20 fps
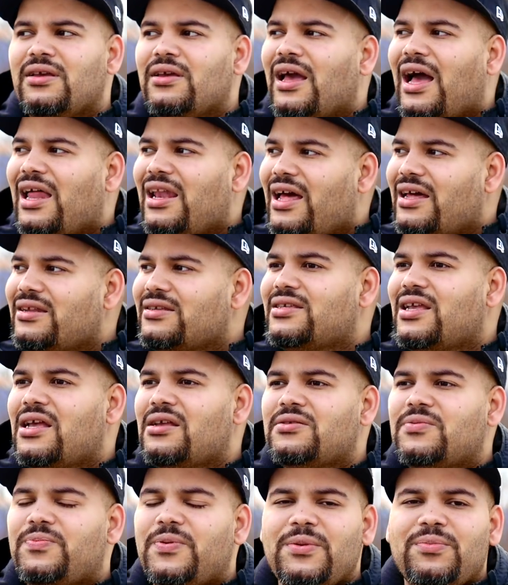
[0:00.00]
A lot of
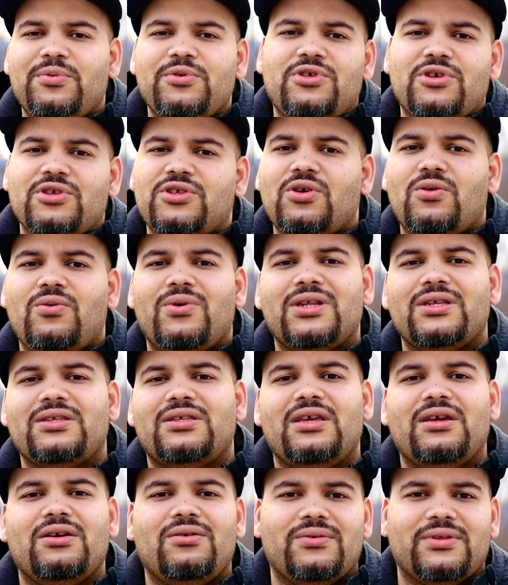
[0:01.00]
times people just don't want to
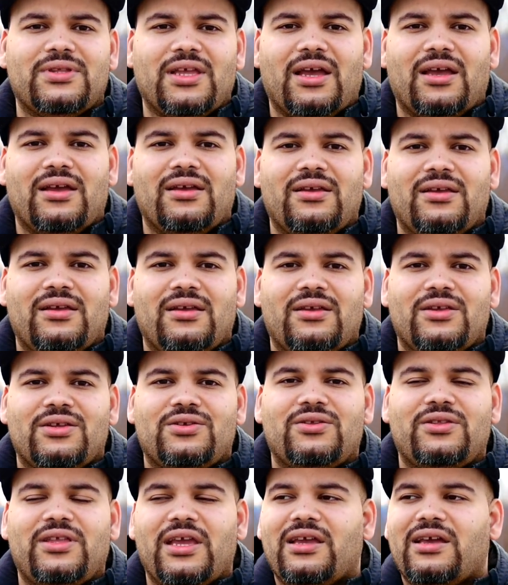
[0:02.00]
deal with that.
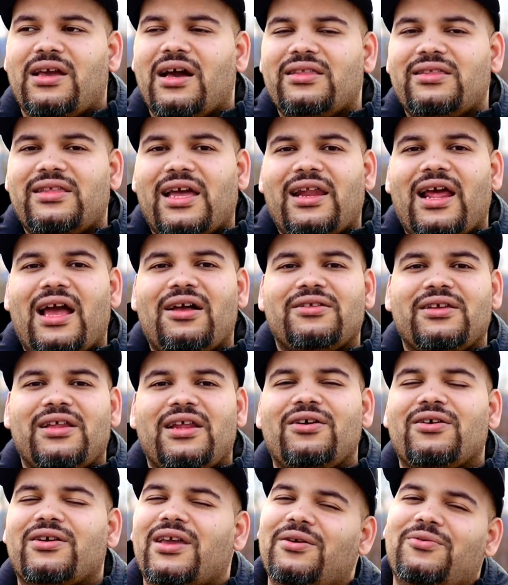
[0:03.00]
So they cut that out. They're
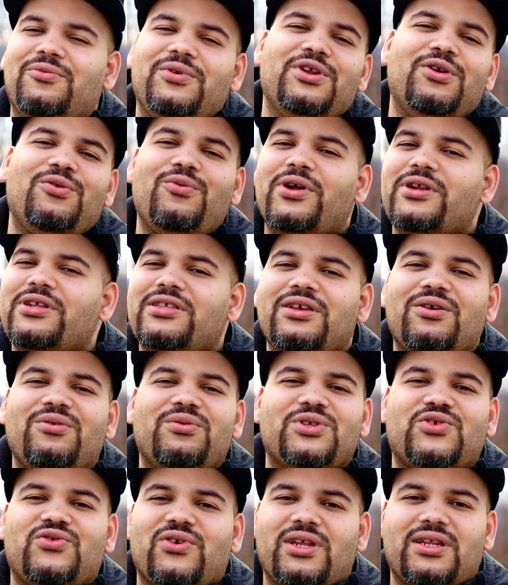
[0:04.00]
like, okay, we don't want to deal
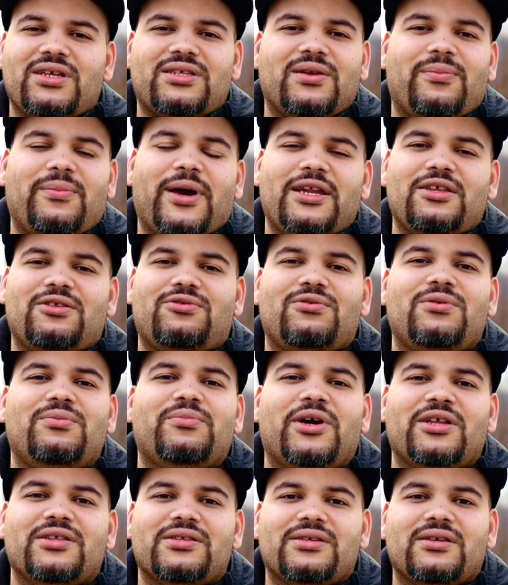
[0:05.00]
with training somebody three
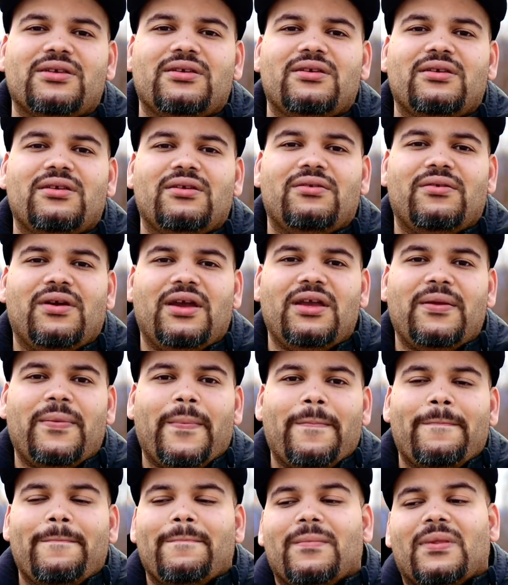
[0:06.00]
months, right?
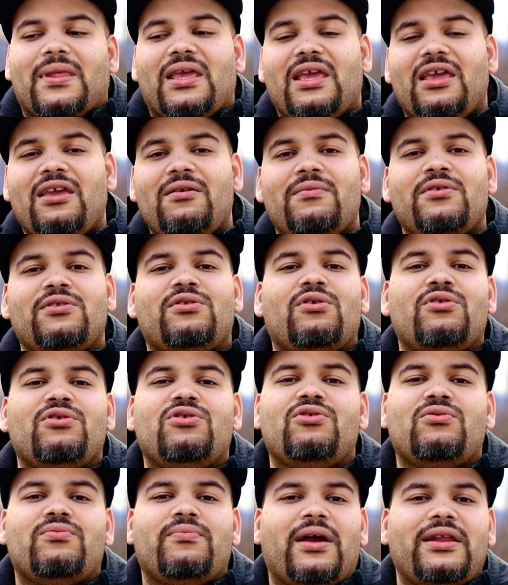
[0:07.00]
Even though
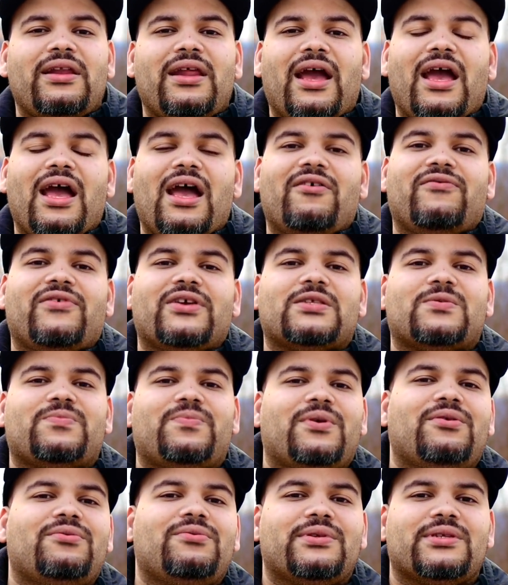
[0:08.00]
you might not have
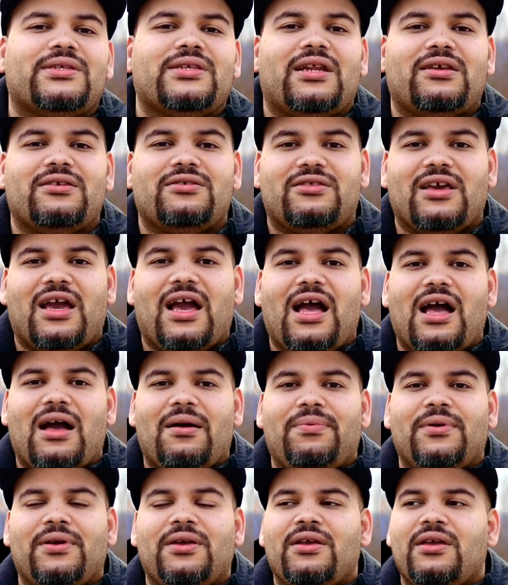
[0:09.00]
experience at a
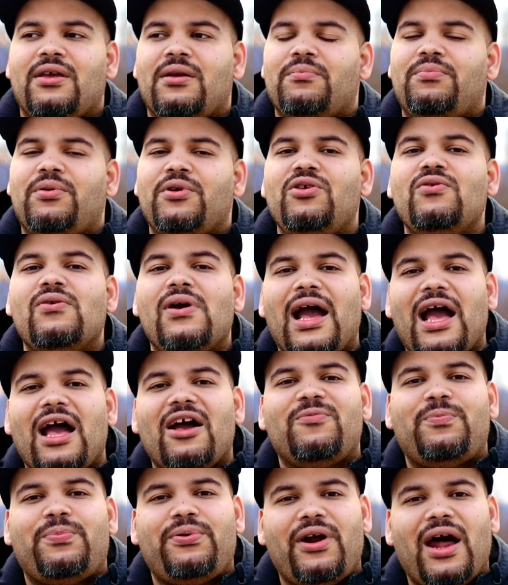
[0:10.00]
job, but you
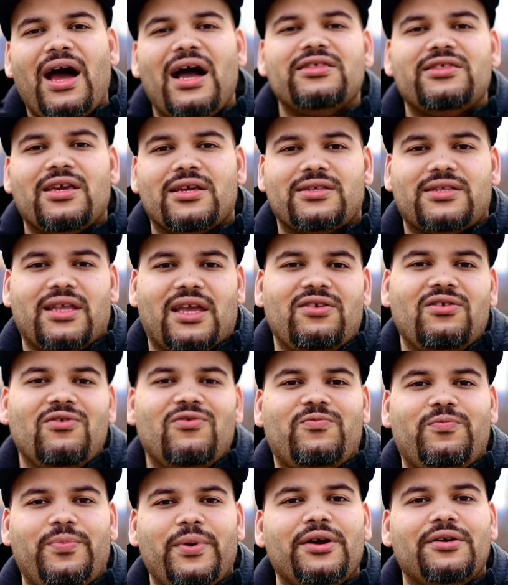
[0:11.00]
have projects that
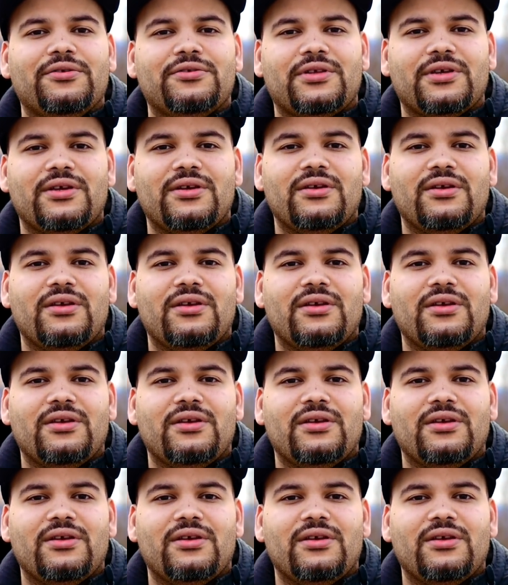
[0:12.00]
you've built.